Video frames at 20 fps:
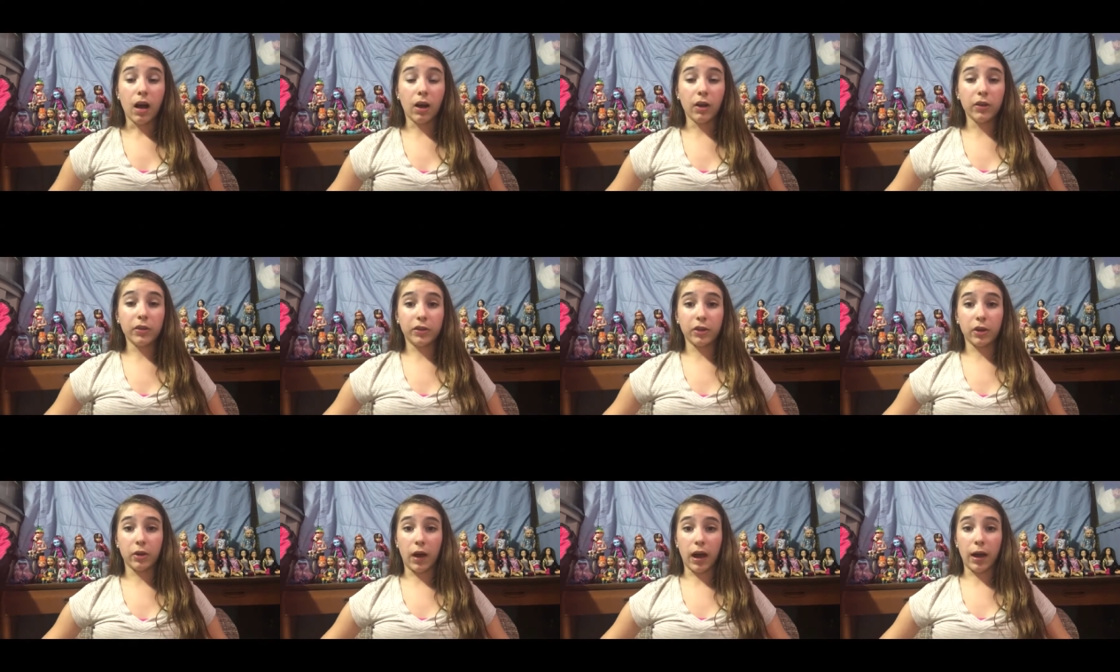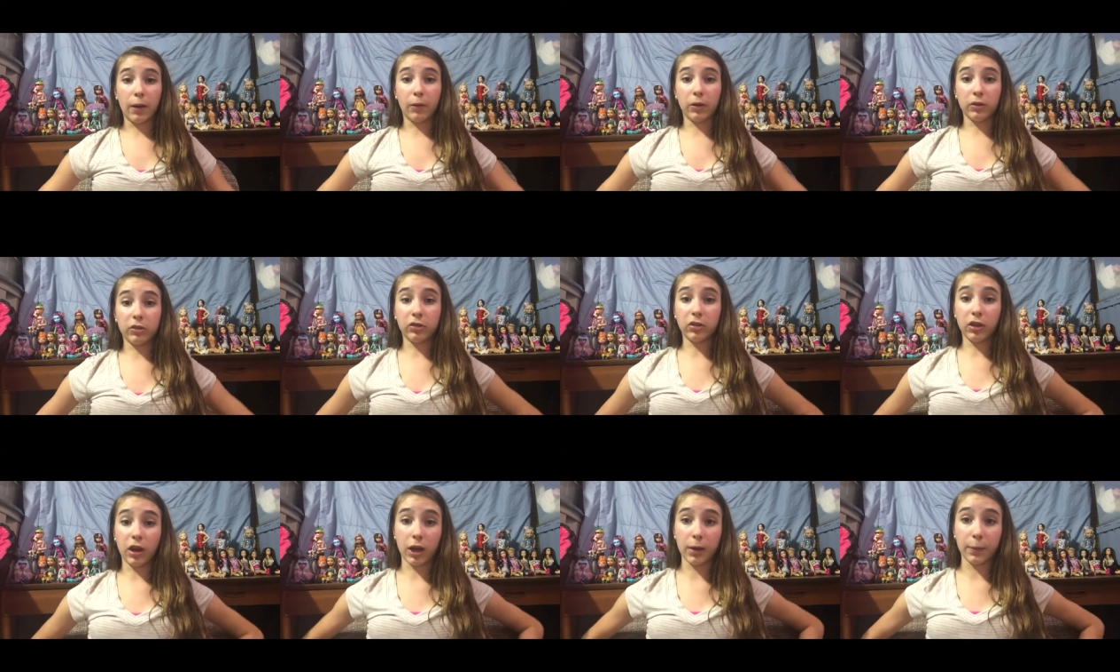Also, I
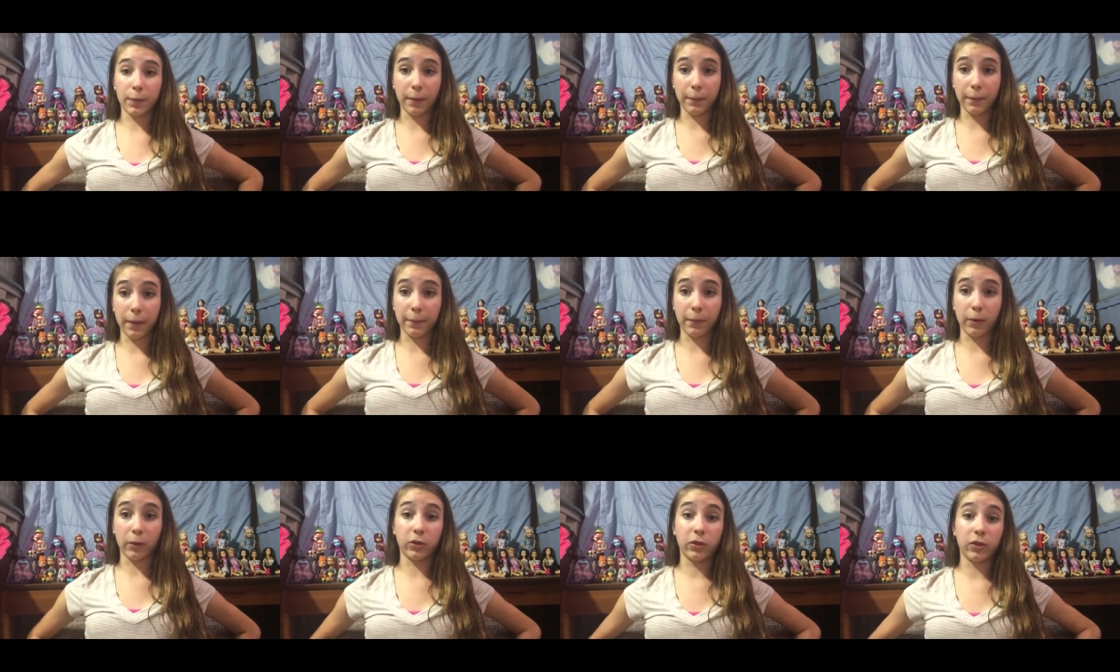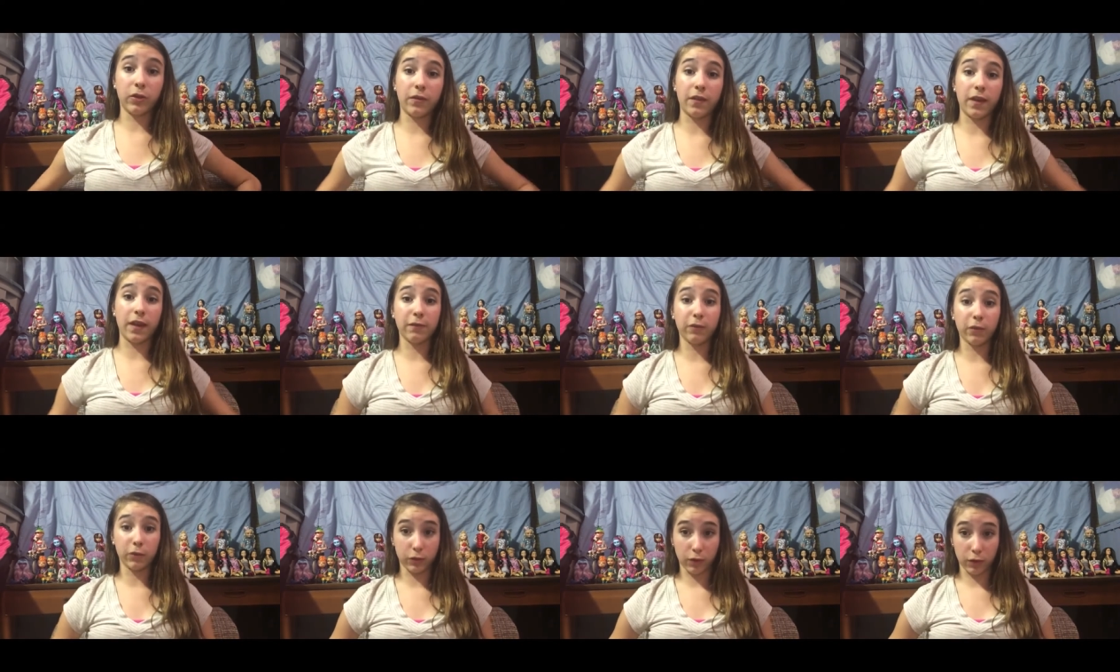want to talk about my most
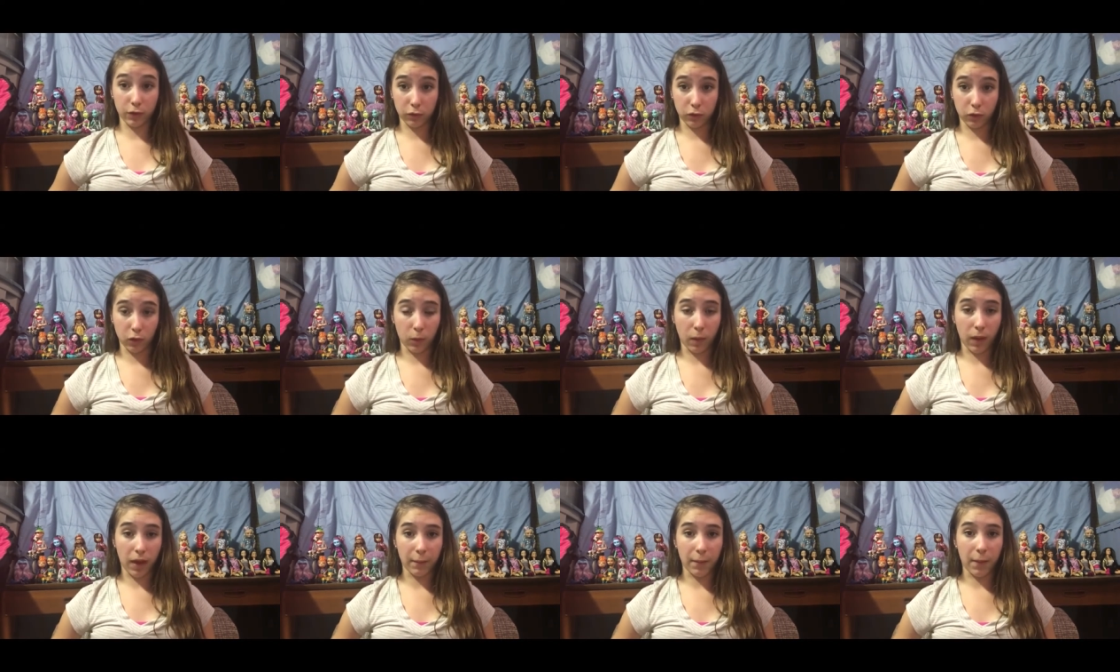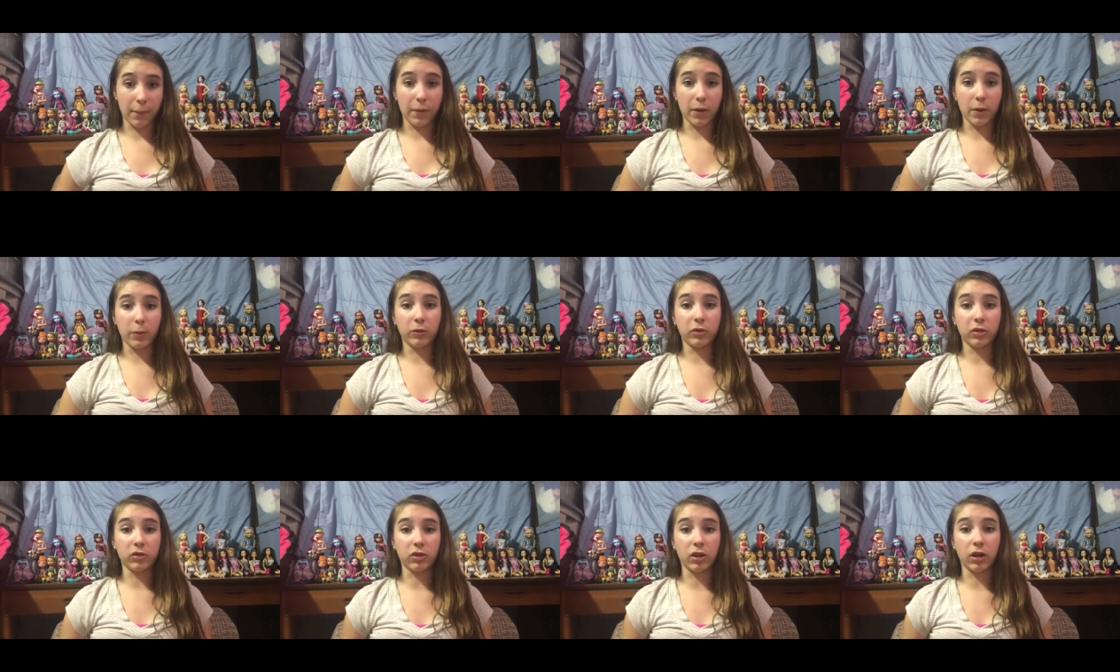favorite thrift store while I'm up
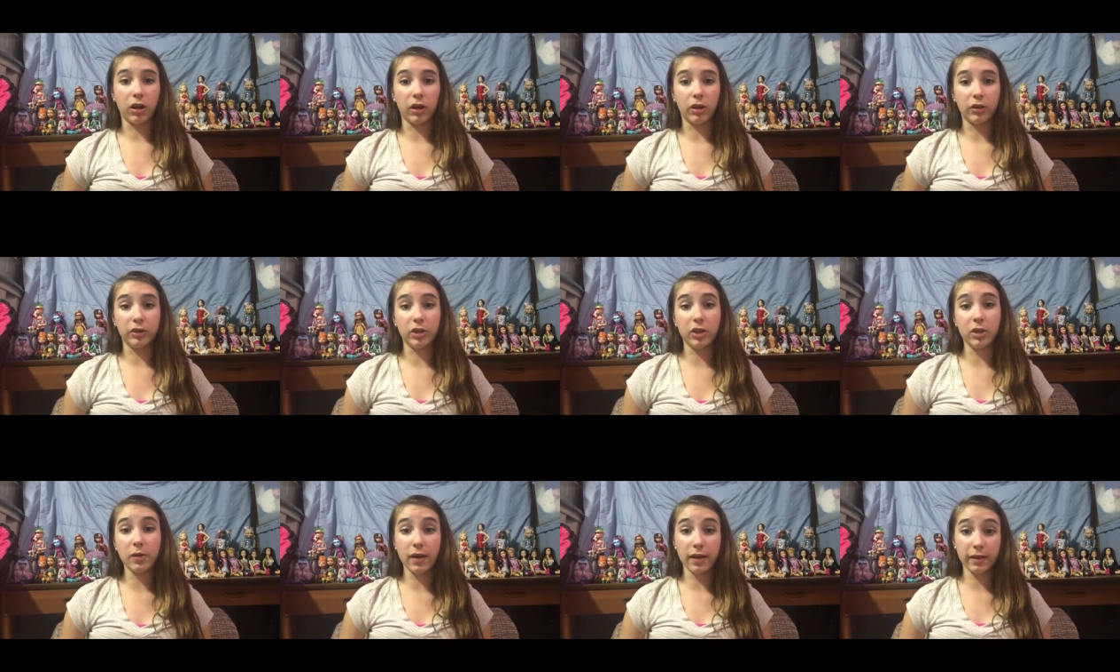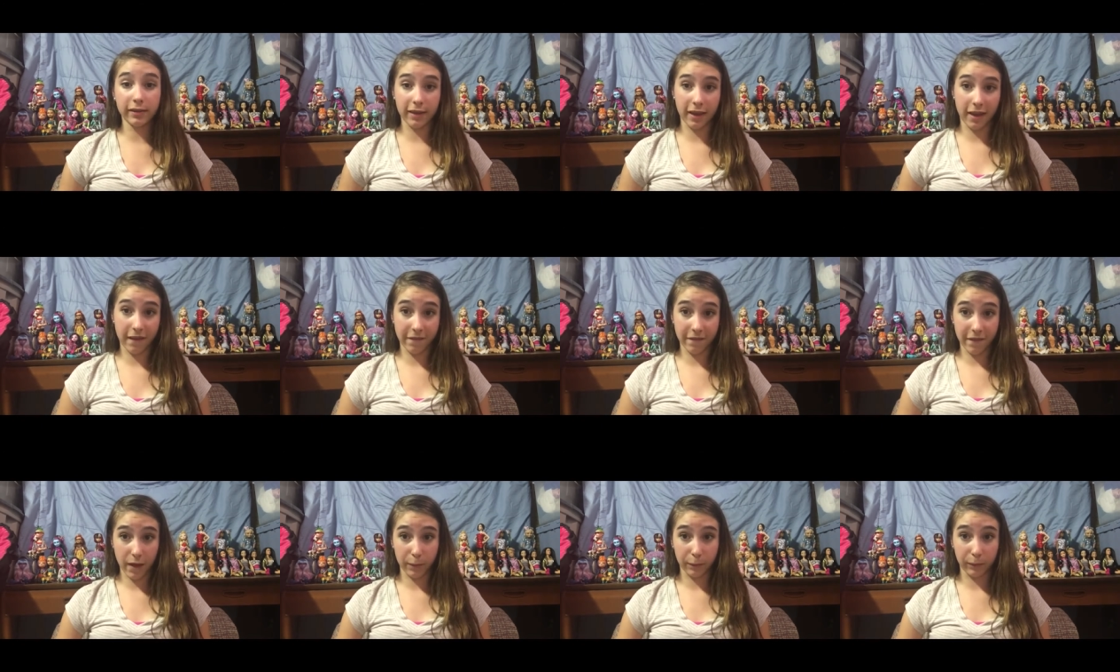here, which is called
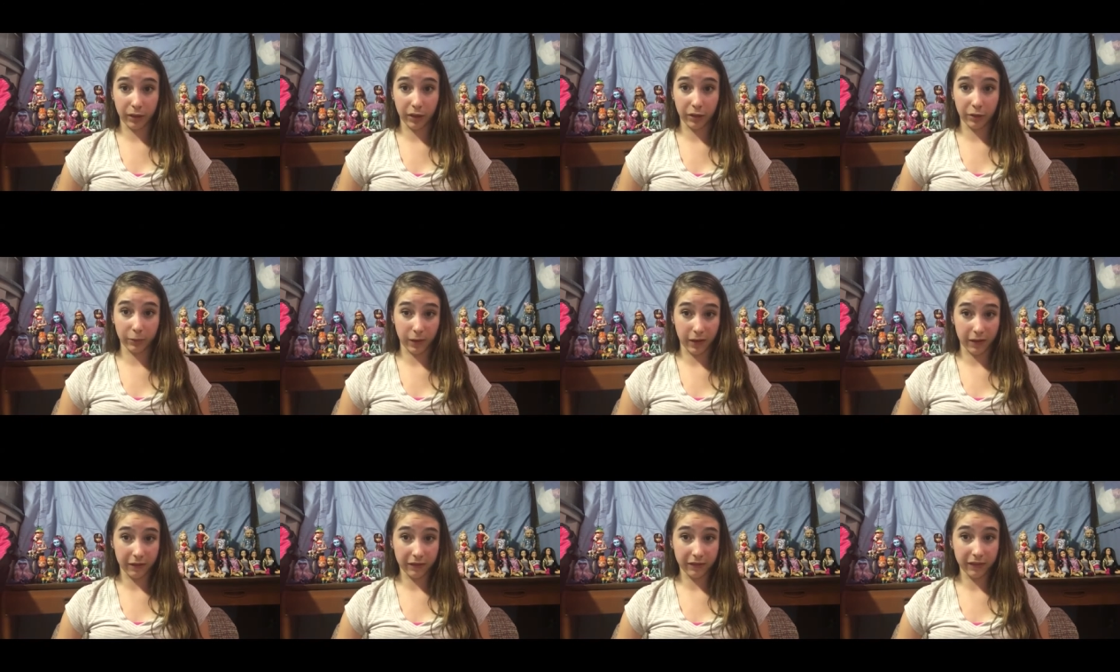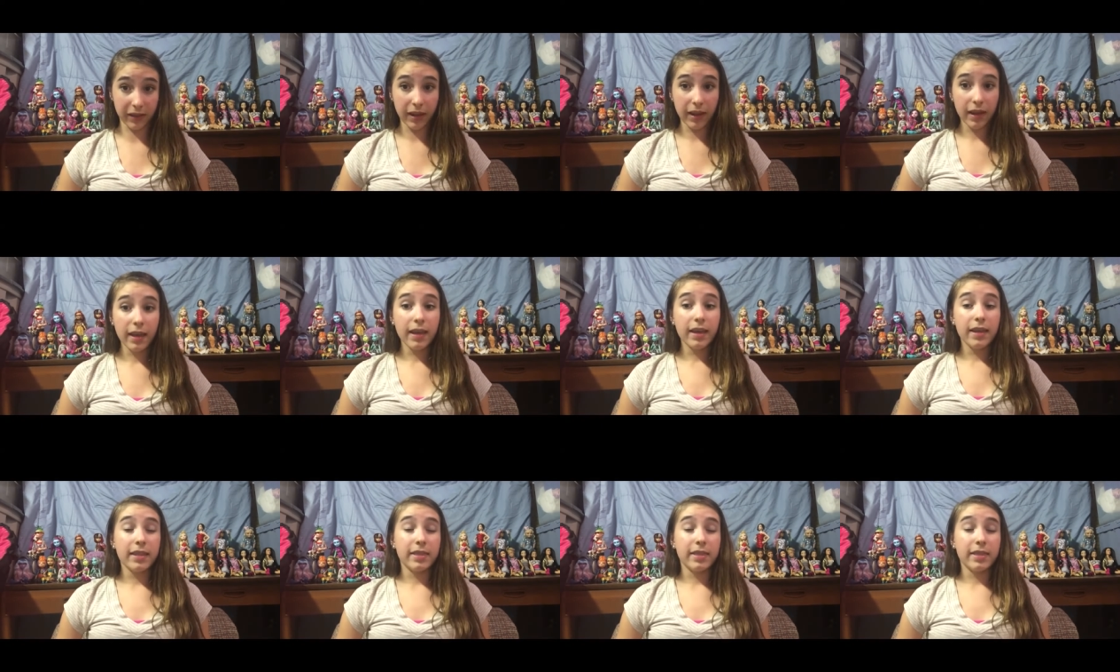USA Family Thrift.